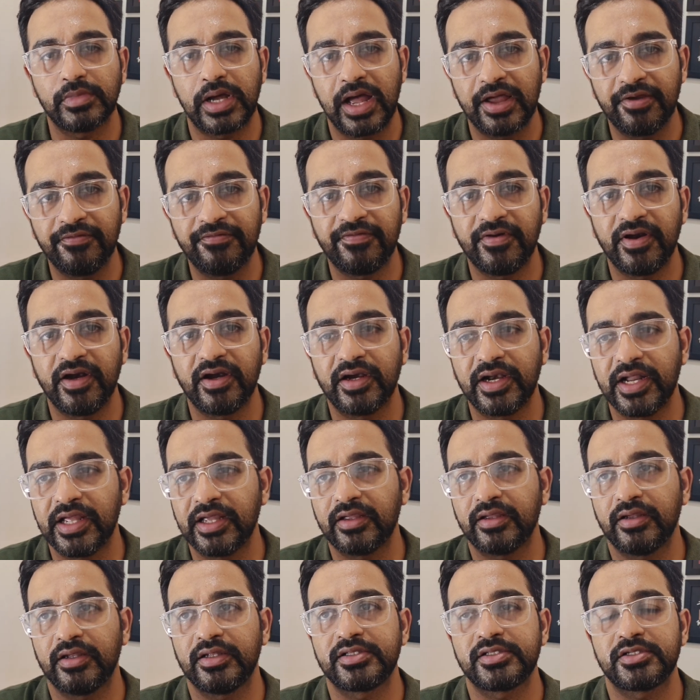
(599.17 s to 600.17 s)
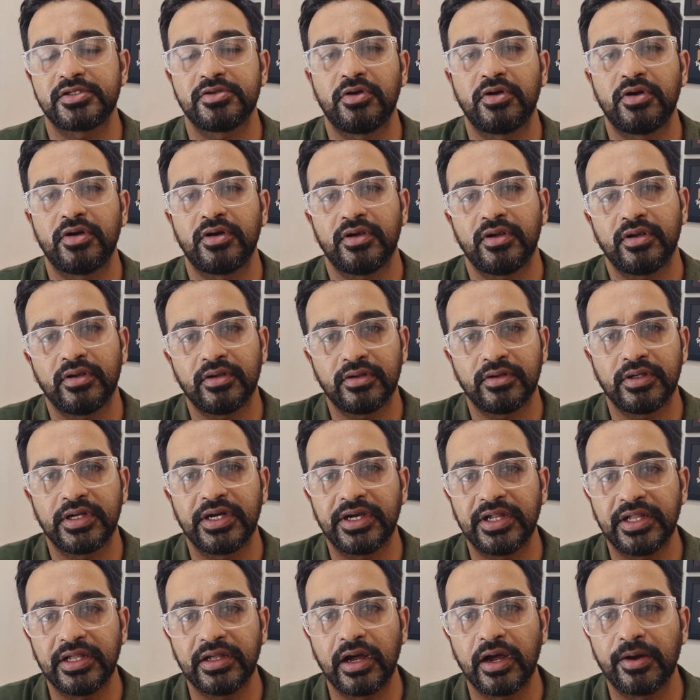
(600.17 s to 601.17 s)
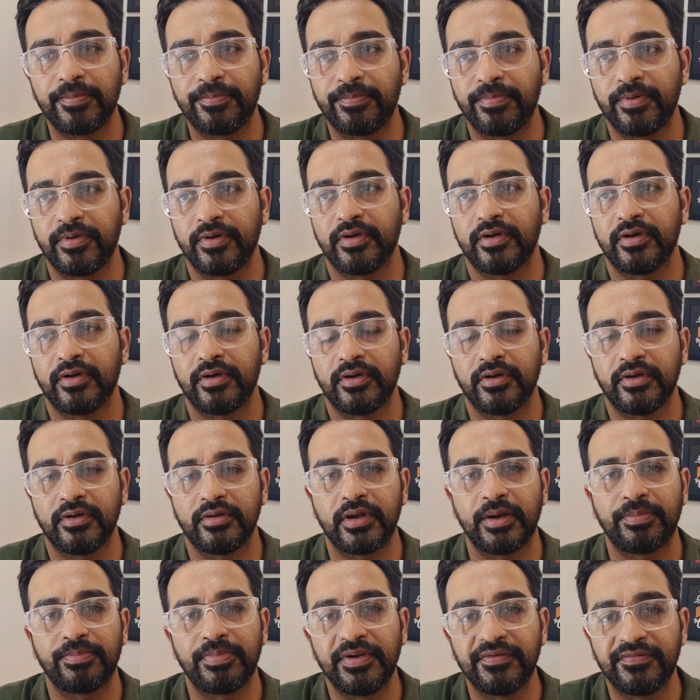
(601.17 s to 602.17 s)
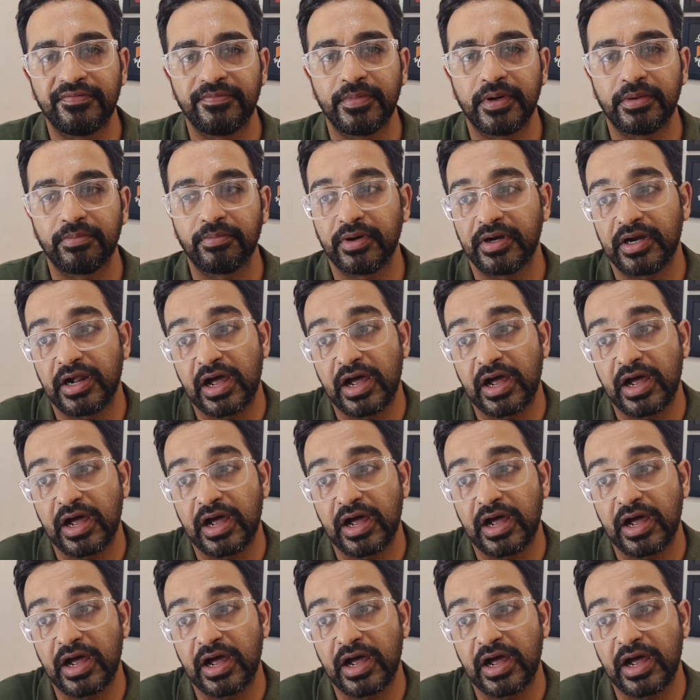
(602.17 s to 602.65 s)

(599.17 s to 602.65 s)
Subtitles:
I felt like it's not getting up upliftment.